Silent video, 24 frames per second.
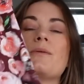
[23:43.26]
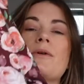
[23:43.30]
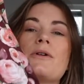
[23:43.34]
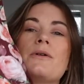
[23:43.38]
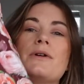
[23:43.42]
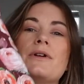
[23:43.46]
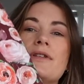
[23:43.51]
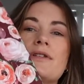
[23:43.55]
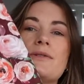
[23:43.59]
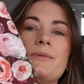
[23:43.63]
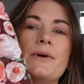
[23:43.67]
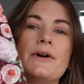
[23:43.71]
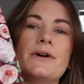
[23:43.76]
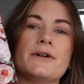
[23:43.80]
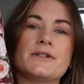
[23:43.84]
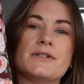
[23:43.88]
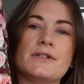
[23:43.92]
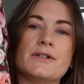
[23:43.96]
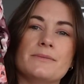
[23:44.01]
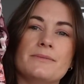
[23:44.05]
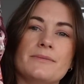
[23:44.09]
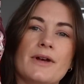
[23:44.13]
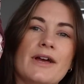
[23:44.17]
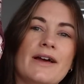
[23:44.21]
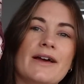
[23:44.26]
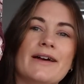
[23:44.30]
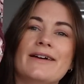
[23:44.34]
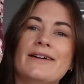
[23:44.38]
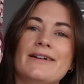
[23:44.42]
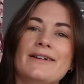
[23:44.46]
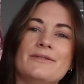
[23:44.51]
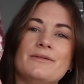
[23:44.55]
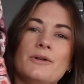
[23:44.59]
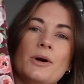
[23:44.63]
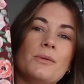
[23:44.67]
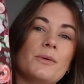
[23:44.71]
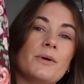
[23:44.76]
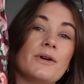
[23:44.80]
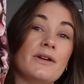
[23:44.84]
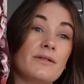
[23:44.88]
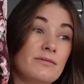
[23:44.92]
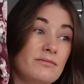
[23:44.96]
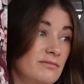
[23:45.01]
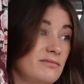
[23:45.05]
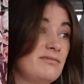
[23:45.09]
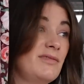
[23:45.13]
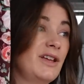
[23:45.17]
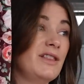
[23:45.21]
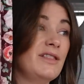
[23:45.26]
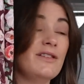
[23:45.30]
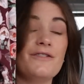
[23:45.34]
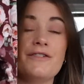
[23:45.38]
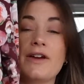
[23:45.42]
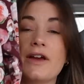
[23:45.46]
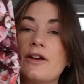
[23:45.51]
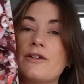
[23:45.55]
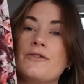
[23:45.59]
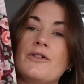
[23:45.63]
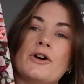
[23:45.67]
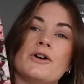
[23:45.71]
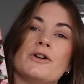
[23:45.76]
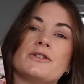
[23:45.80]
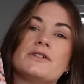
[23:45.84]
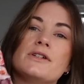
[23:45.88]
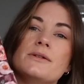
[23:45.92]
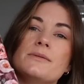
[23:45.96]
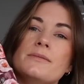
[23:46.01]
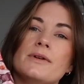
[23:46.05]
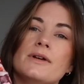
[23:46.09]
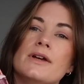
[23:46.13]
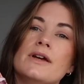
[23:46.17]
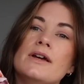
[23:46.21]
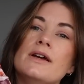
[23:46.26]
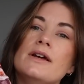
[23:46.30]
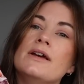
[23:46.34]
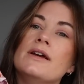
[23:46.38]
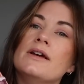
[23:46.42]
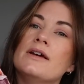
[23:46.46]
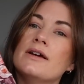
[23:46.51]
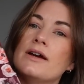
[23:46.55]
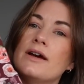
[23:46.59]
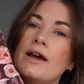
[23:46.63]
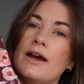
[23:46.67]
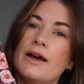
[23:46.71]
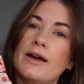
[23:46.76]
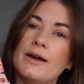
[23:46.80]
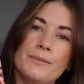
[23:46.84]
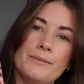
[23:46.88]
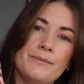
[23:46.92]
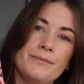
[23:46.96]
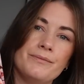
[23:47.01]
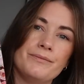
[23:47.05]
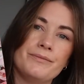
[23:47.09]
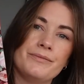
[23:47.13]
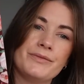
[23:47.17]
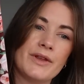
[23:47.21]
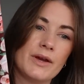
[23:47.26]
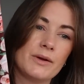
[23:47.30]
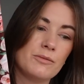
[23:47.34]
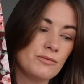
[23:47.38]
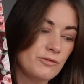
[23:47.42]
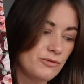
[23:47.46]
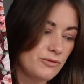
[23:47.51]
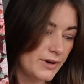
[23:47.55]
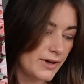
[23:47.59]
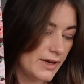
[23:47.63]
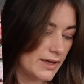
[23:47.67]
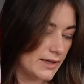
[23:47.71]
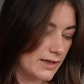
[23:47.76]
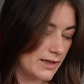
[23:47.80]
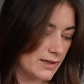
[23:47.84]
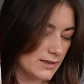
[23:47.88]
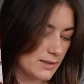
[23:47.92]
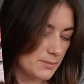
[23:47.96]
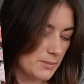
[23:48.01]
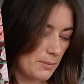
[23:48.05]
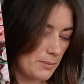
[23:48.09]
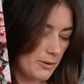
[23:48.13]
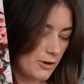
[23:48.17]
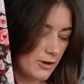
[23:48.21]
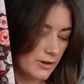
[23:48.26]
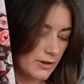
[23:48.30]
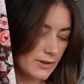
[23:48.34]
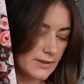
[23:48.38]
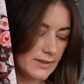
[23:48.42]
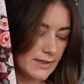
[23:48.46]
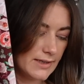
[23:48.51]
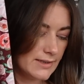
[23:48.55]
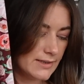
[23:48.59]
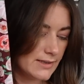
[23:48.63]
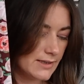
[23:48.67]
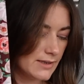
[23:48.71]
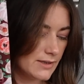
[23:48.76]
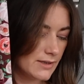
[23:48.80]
going into autumn. Well, we're in the thick of autumn. I'm really into my burgundies,